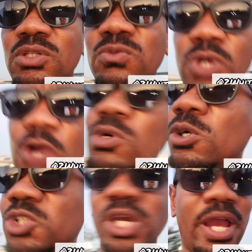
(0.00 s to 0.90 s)

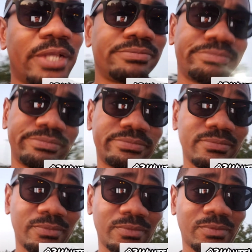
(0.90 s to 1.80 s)
railroad track,
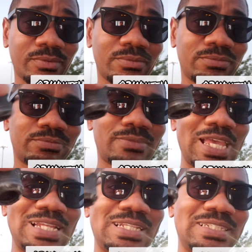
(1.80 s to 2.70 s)

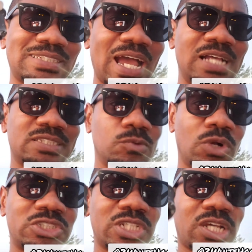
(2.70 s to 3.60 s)
and it decides it
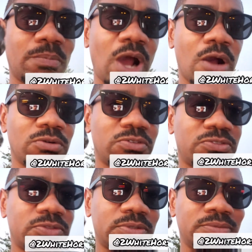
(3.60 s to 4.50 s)
wants to come off.
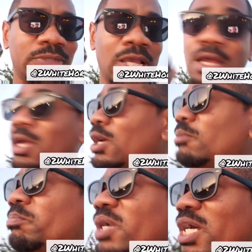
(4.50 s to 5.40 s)

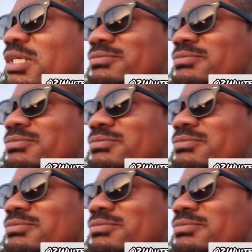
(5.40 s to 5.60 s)
But